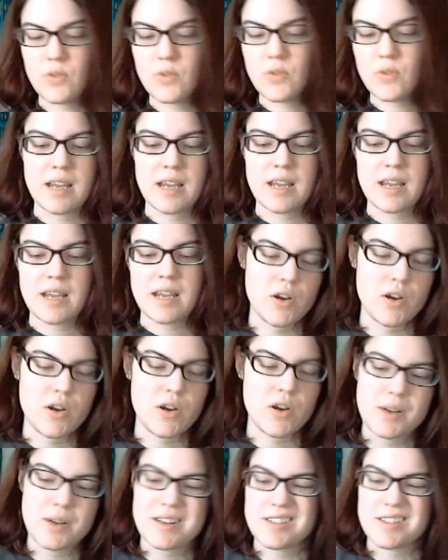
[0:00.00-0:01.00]
skein of yarn,
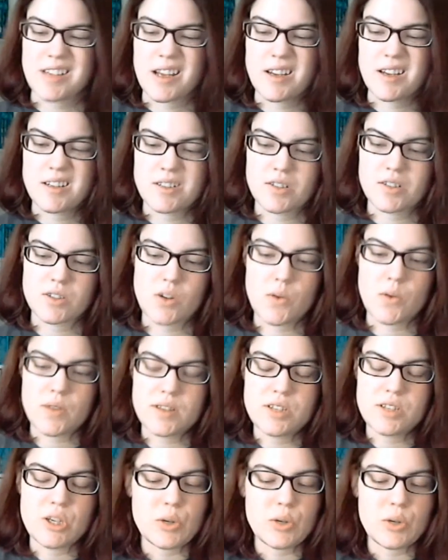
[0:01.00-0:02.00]
so I decided to just go with
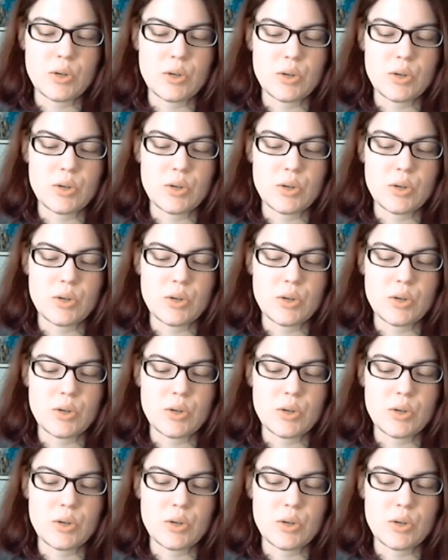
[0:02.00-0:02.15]
two.